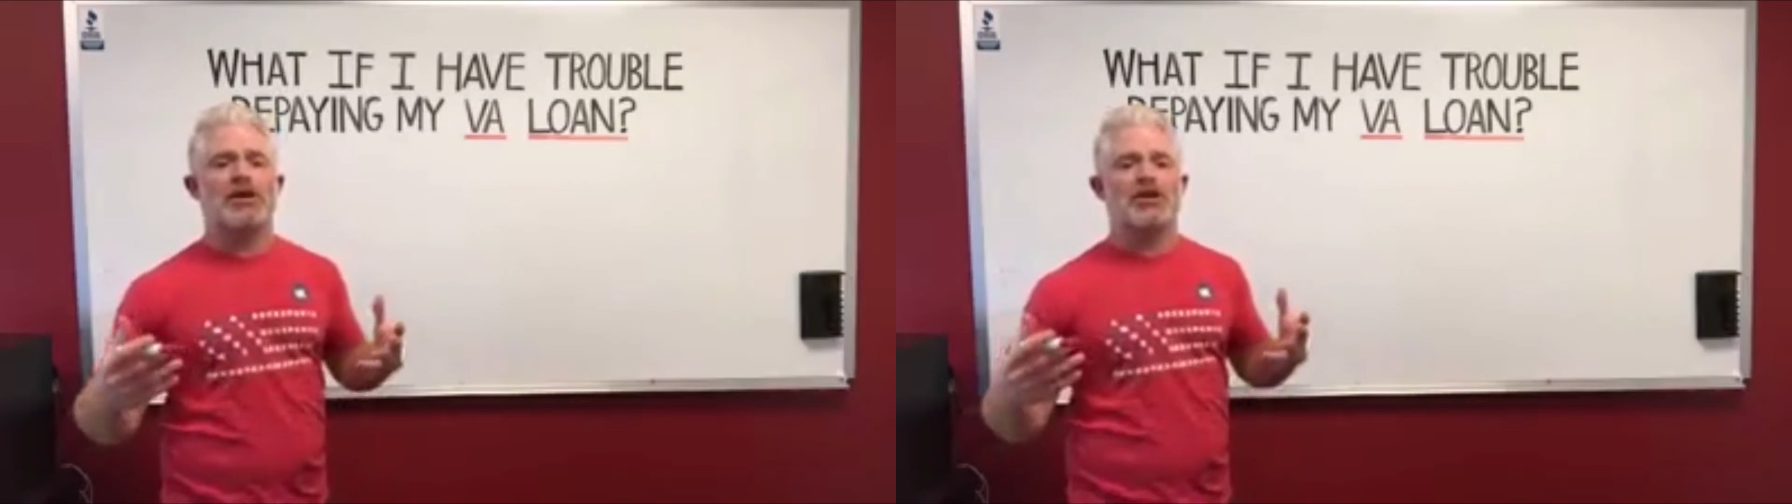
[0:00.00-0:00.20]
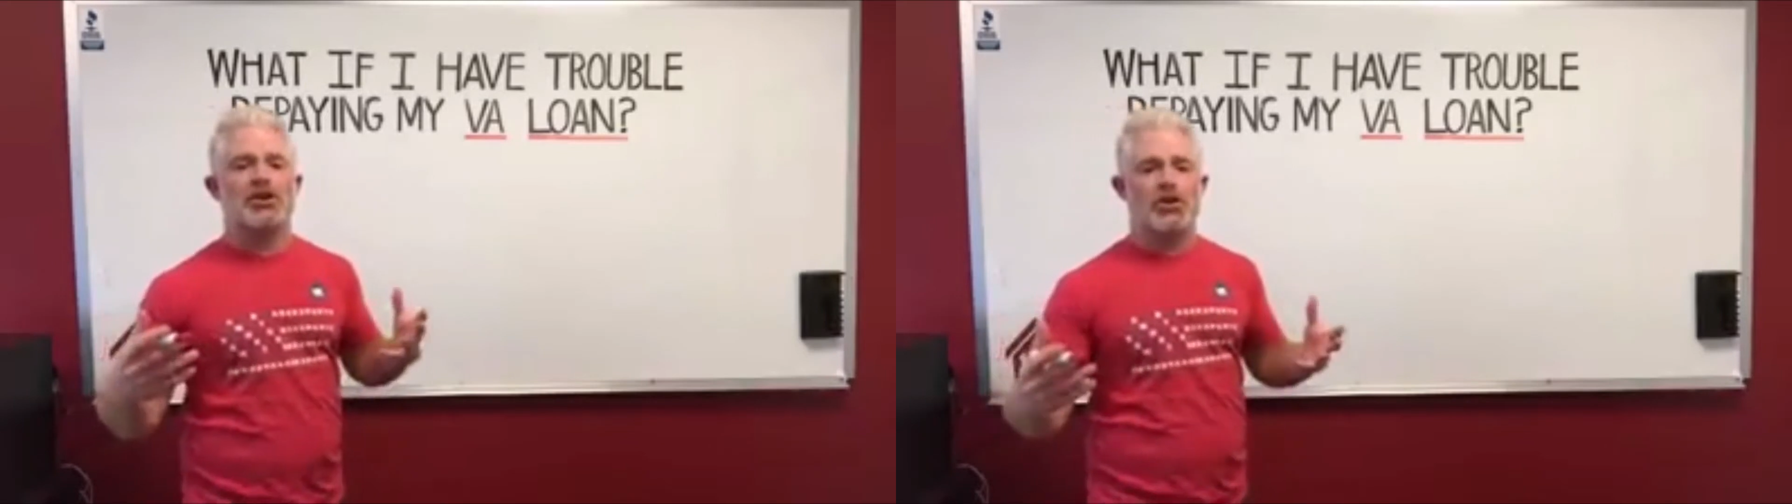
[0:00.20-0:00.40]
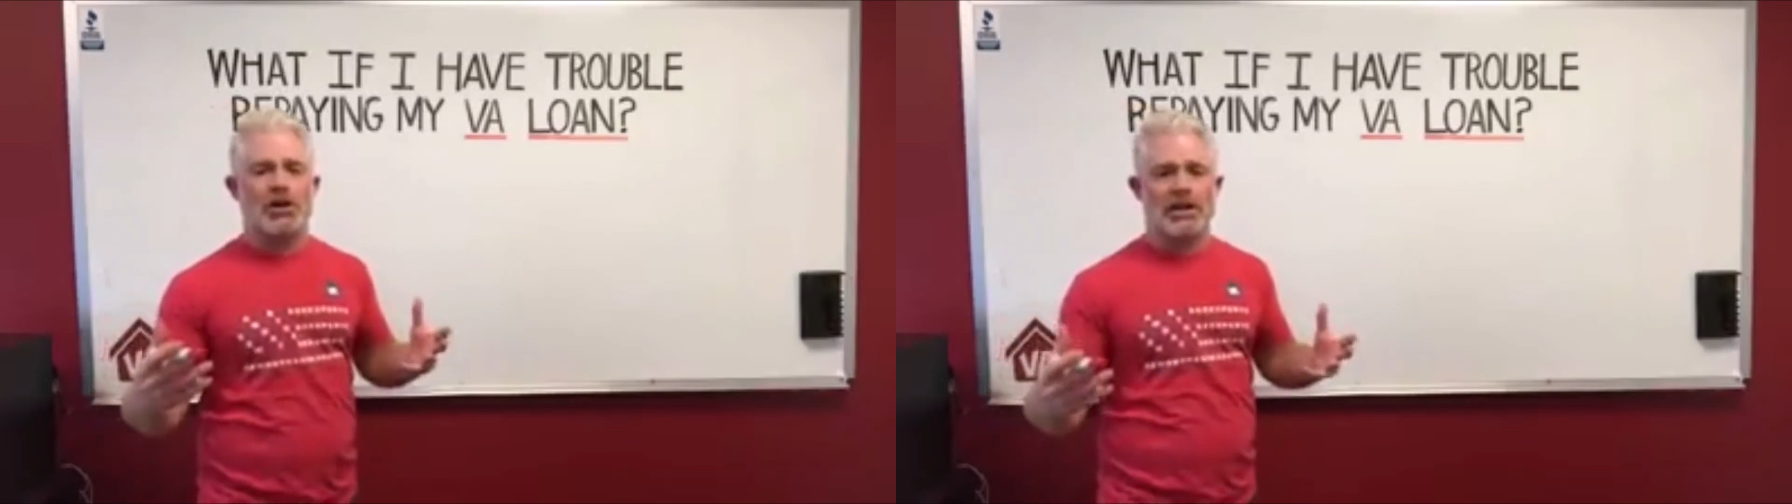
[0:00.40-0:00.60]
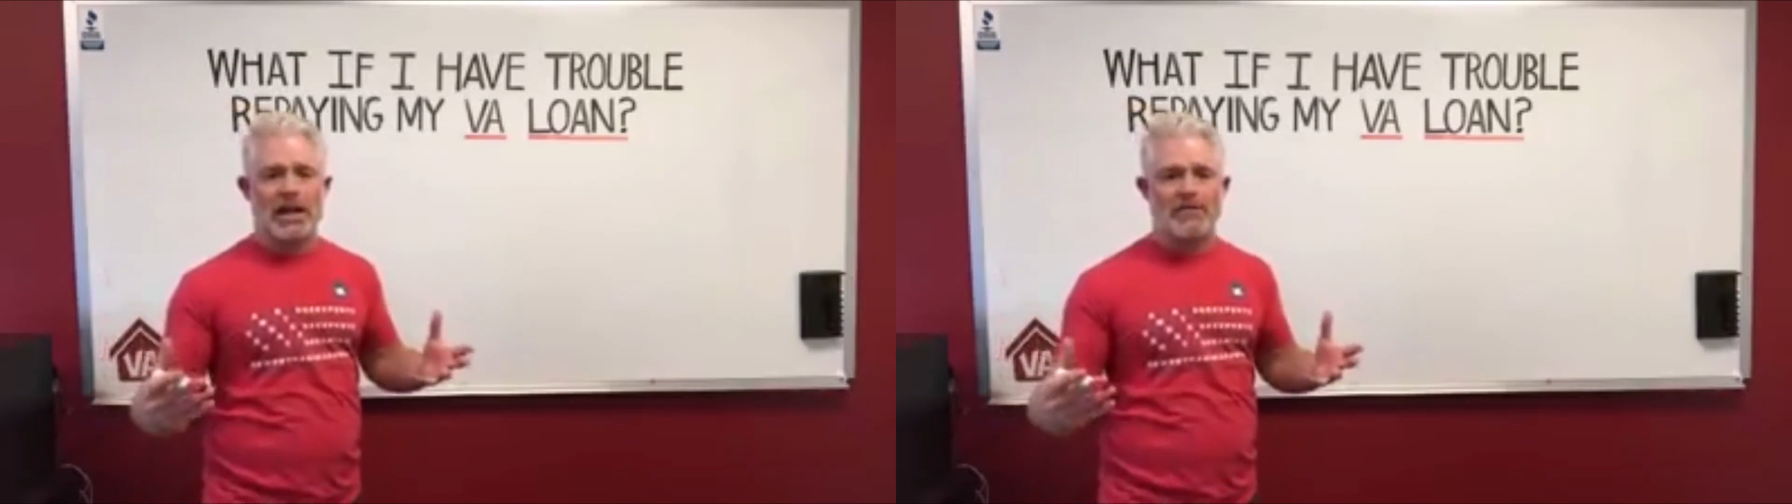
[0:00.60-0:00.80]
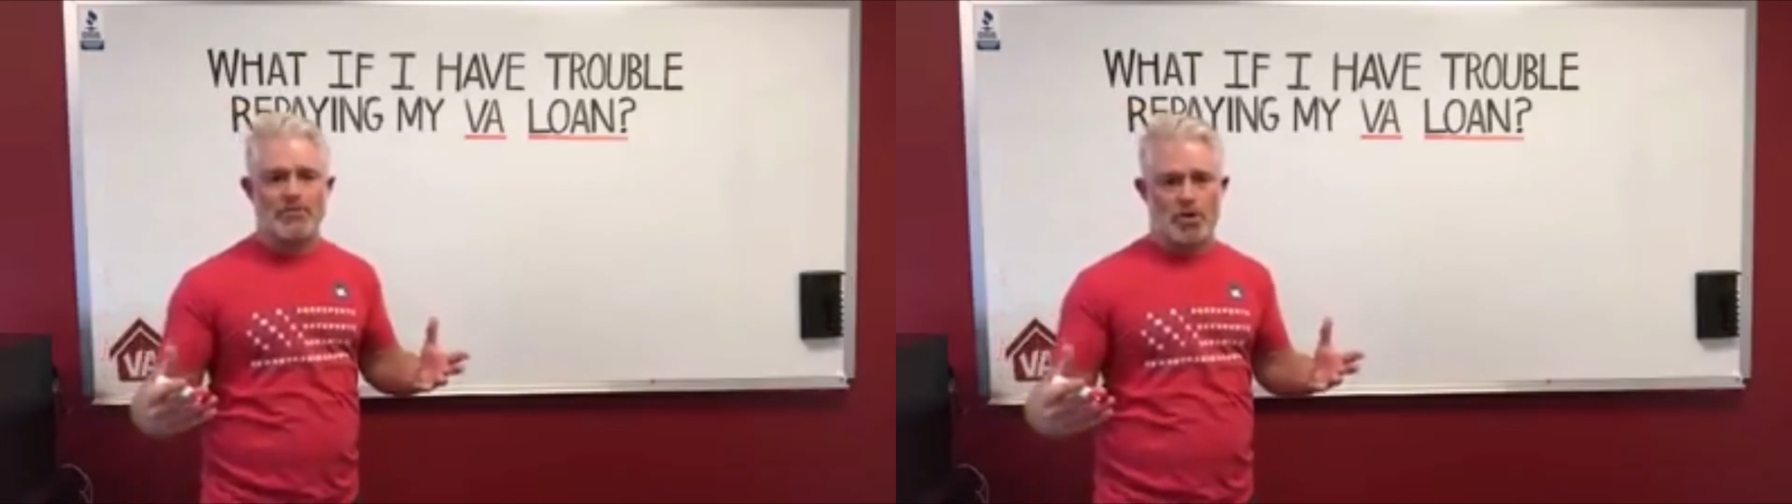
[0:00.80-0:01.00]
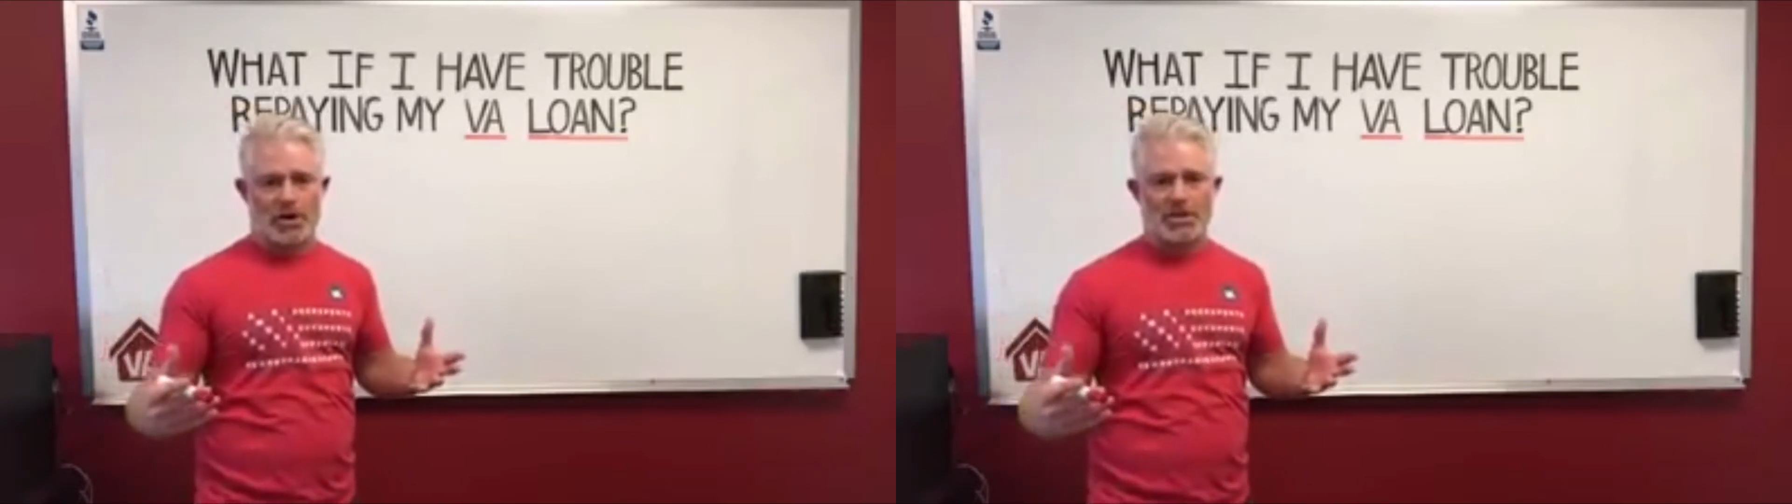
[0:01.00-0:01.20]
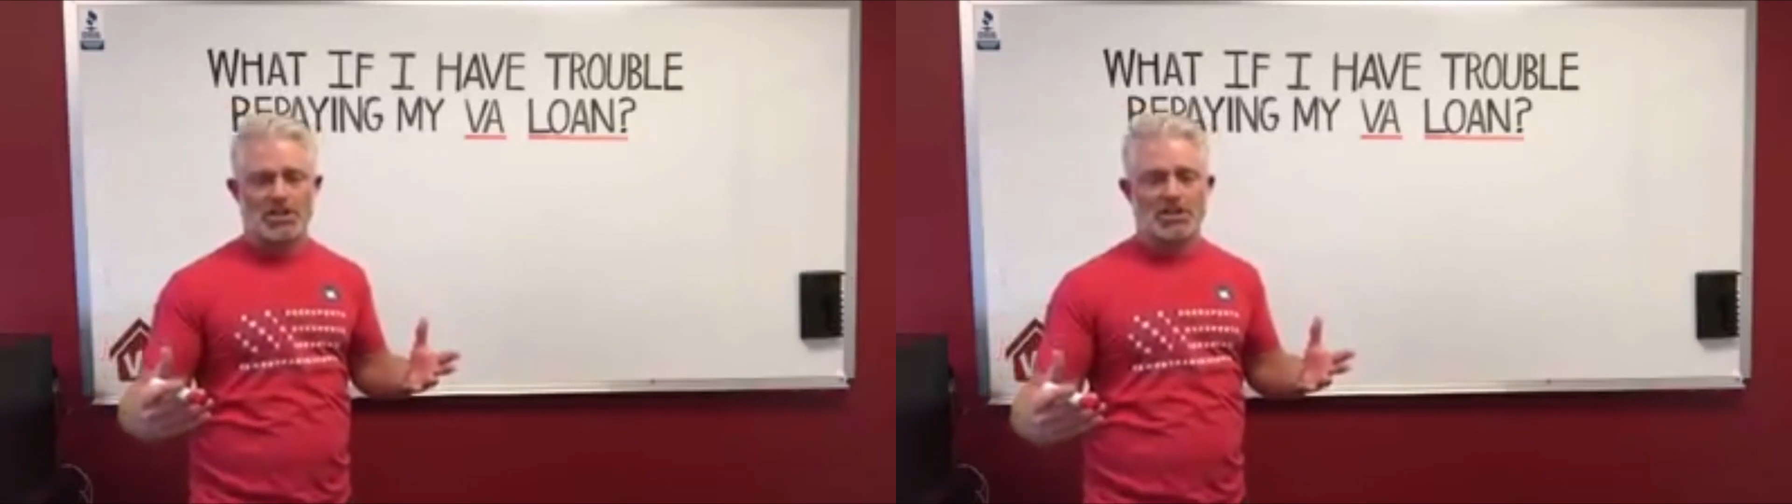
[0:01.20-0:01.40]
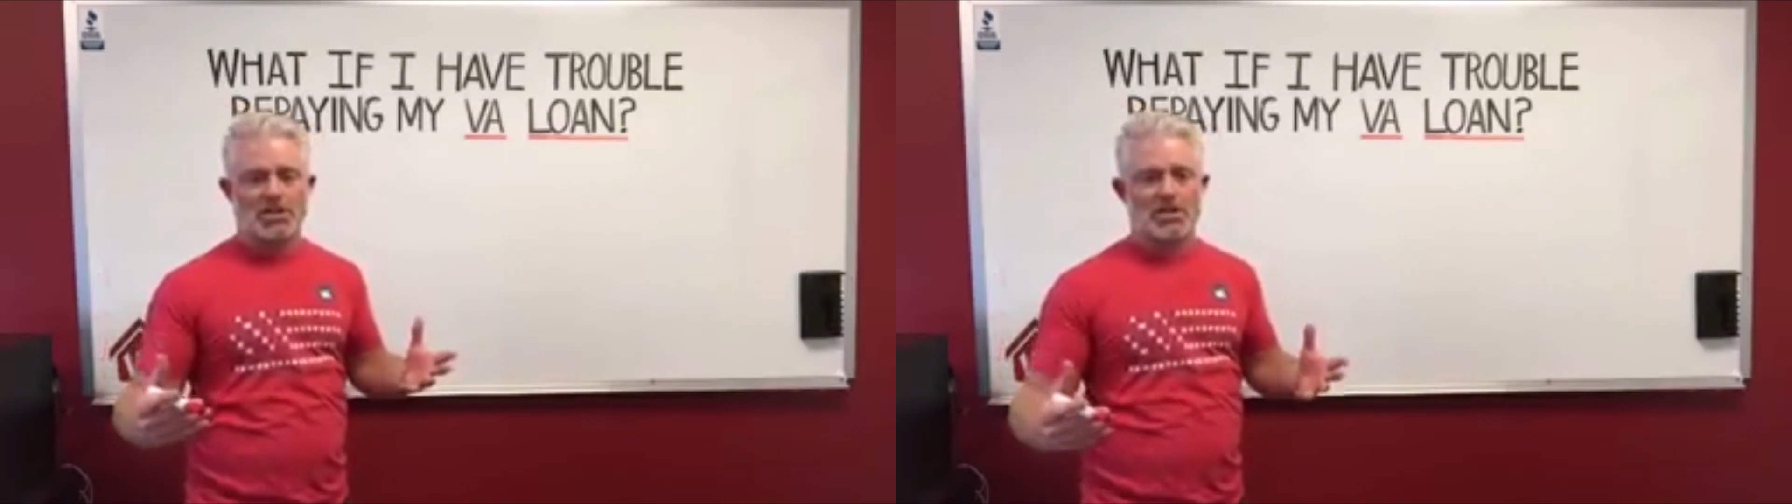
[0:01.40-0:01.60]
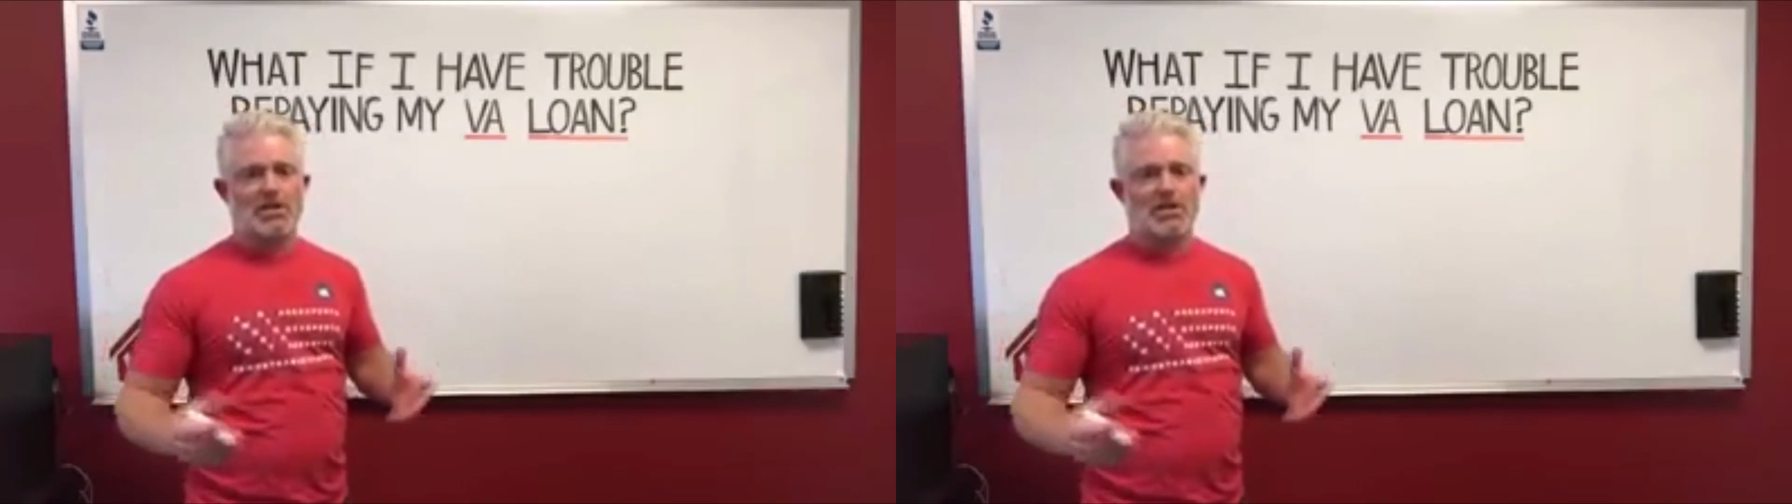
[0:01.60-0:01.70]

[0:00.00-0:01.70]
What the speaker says: that currently have a mortgage.